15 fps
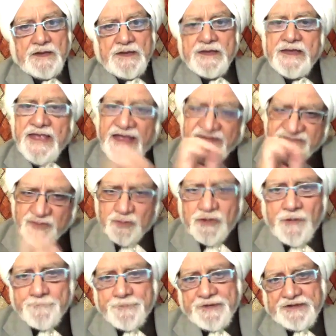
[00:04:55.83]
he has to
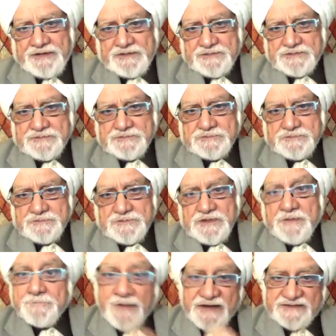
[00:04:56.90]
compete.
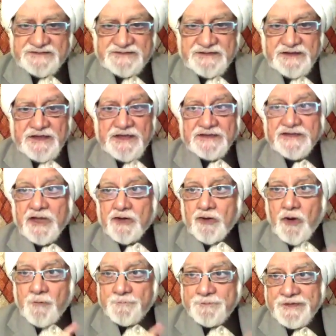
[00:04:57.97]
But the
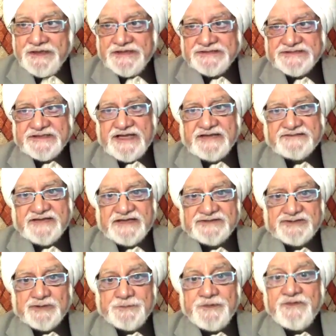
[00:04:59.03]
competition, as I
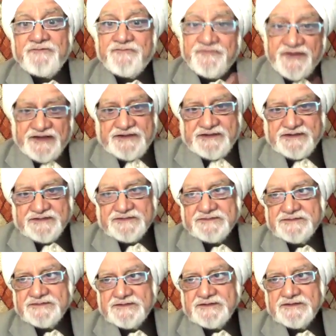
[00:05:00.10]
said, should be with,
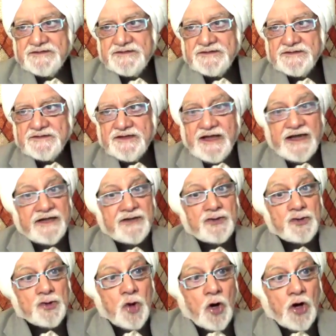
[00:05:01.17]

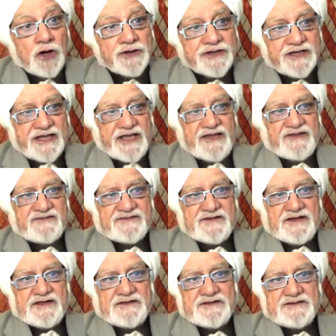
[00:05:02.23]
and not against
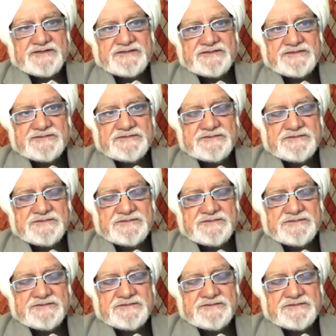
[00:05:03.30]
others.